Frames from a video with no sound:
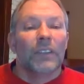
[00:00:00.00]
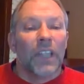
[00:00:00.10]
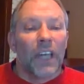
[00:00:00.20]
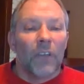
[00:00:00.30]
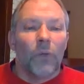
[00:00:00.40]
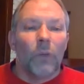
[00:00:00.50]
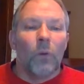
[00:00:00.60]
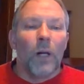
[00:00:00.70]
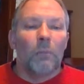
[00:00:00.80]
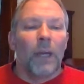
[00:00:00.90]
Together we
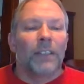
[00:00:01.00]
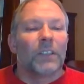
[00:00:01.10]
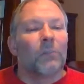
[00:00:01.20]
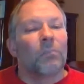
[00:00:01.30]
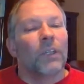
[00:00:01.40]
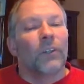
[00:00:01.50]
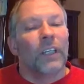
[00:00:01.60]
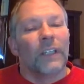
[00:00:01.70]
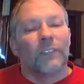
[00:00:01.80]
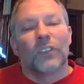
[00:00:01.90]
walked past the
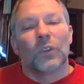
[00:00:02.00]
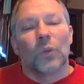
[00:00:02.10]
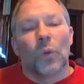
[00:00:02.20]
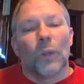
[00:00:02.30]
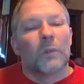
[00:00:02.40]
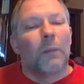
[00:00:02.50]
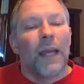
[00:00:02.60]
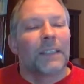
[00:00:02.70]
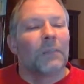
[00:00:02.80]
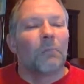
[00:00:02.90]
myriad of stores
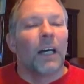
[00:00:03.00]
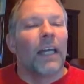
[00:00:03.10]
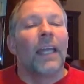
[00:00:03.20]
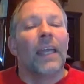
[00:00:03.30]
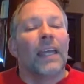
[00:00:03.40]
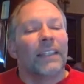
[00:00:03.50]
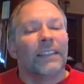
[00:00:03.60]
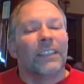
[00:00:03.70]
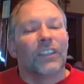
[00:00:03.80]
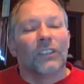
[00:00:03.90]
passing by
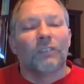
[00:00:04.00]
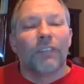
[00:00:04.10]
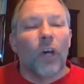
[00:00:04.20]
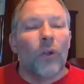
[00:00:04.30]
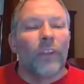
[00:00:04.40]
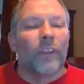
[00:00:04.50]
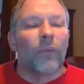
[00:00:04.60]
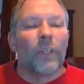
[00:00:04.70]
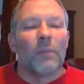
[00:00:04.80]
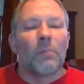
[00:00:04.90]
in such a flow that the
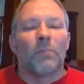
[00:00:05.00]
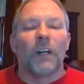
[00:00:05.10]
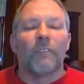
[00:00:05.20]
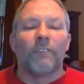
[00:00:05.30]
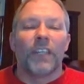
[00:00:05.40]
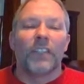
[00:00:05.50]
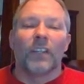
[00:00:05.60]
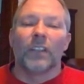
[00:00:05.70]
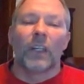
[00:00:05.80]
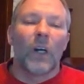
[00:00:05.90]
rhythm of our feet
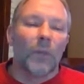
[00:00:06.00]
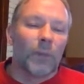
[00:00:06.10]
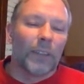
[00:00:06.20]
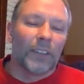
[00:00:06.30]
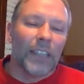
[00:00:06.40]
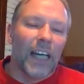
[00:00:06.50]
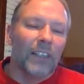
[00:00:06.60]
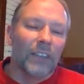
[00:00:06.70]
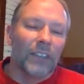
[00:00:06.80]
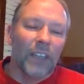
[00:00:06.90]
on the carpet and
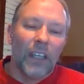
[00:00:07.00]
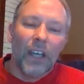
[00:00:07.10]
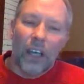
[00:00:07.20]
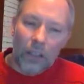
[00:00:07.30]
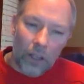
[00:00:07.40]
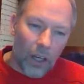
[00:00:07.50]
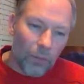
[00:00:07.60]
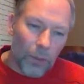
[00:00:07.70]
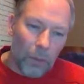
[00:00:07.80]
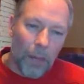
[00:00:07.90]
tiles,
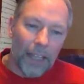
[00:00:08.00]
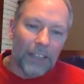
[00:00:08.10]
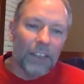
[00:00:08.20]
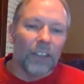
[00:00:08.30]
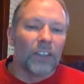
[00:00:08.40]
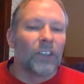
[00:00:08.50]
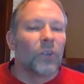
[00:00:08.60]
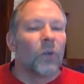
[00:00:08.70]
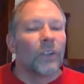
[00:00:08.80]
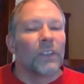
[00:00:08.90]
along with the passing of the
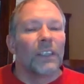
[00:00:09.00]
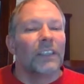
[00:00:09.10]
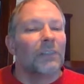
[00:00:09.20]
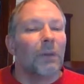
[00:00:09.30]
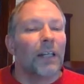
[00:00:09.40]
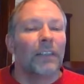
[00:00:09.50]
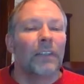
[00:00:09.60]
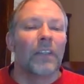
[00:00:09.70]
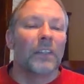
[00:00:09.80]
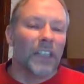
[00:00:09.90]
stores,
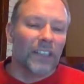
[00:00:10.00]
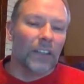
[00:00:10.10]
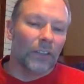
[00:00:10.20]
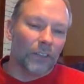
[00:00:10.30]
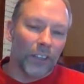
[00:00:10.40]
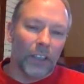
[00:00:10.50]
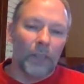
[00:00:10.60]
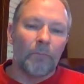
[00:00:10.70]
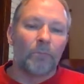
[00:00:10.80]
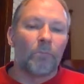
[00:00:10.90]
inspired this little ditty.